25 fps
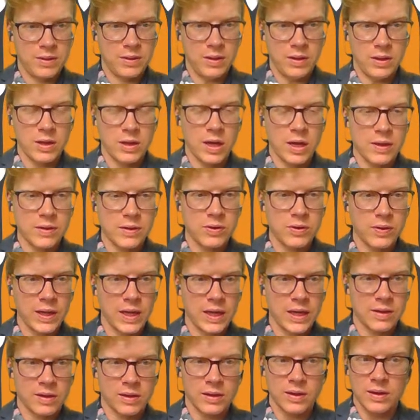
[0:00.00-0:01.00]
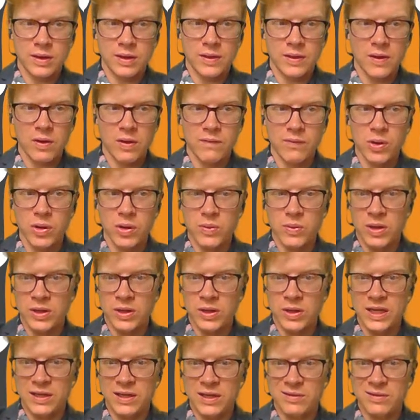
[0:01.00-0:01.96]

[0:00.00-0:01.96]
You guys are doing excellently though, very well done.